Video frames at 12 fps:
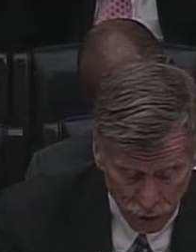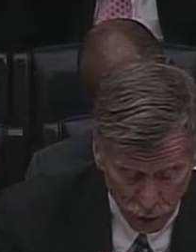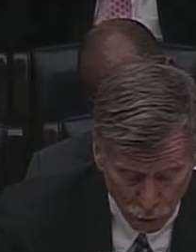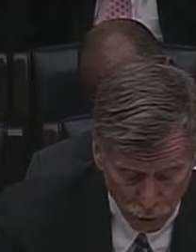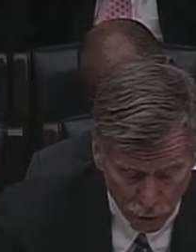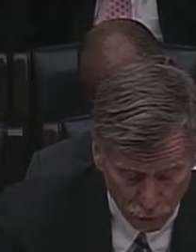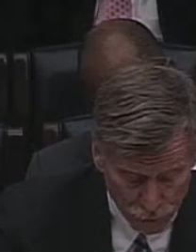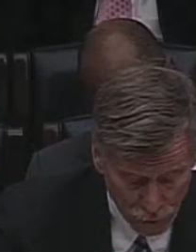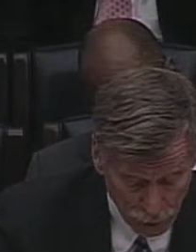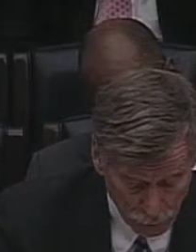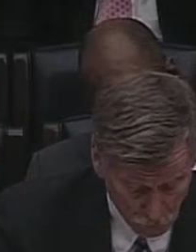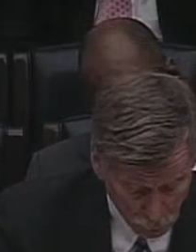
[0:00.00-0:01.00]
and
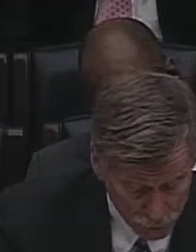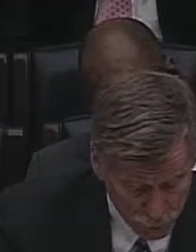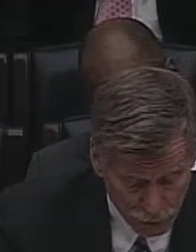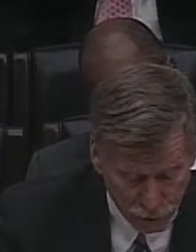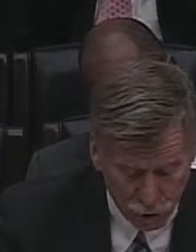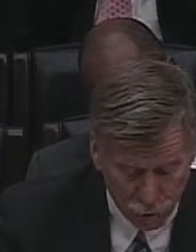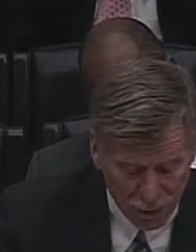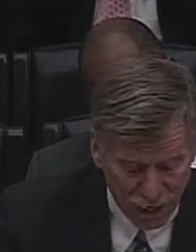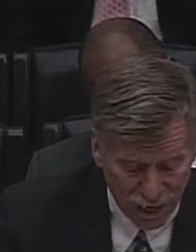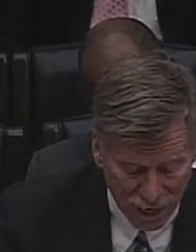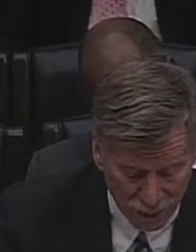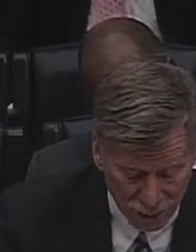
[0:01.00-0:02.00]
will continue to be
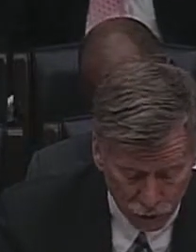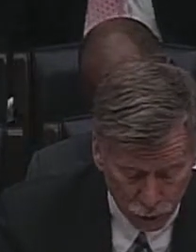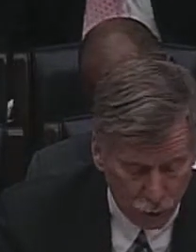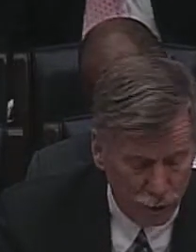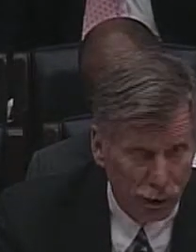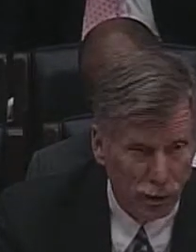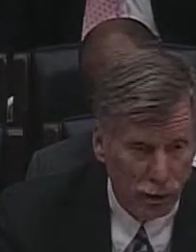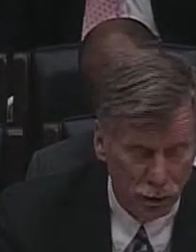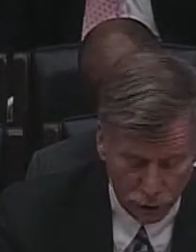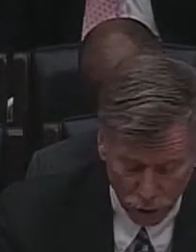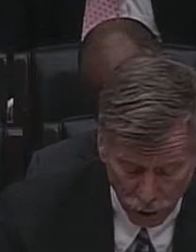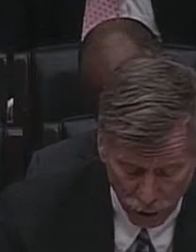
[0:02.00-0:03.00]
highly critical
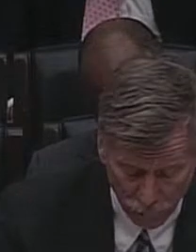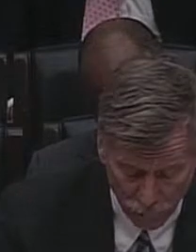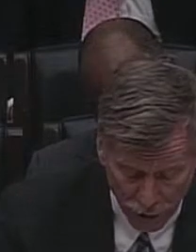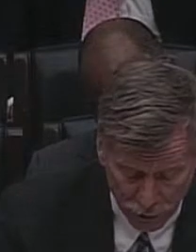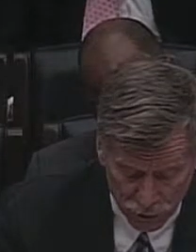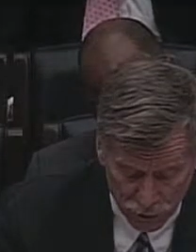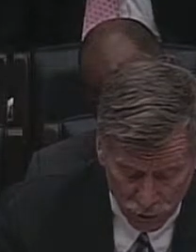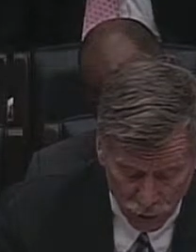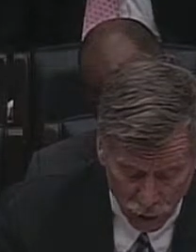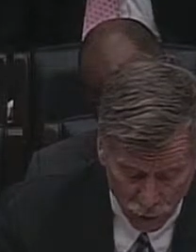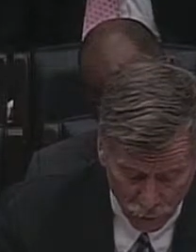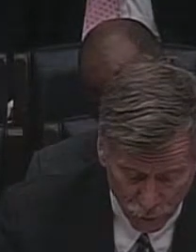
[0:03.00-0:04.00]
of bank
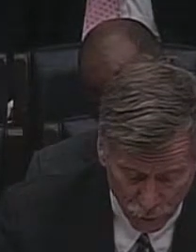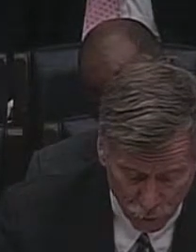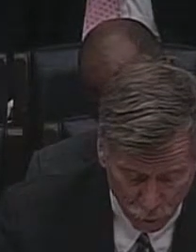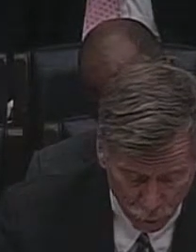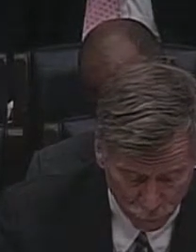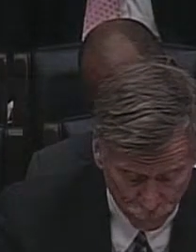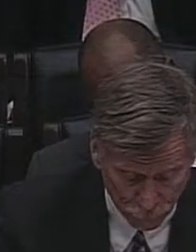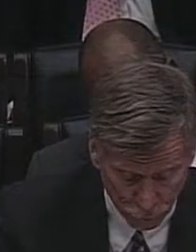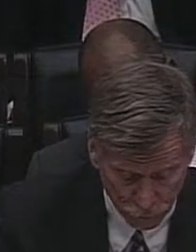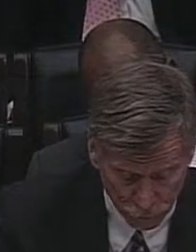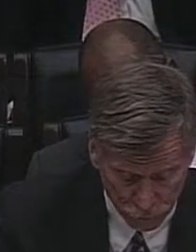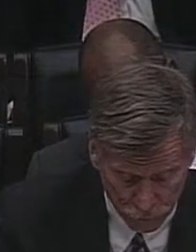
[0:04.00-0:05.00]
CRE
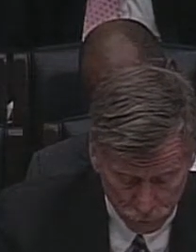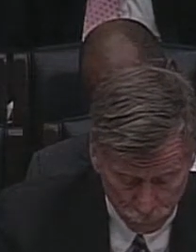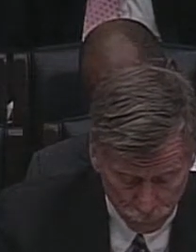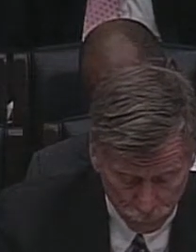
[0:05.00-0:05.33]
portfolios.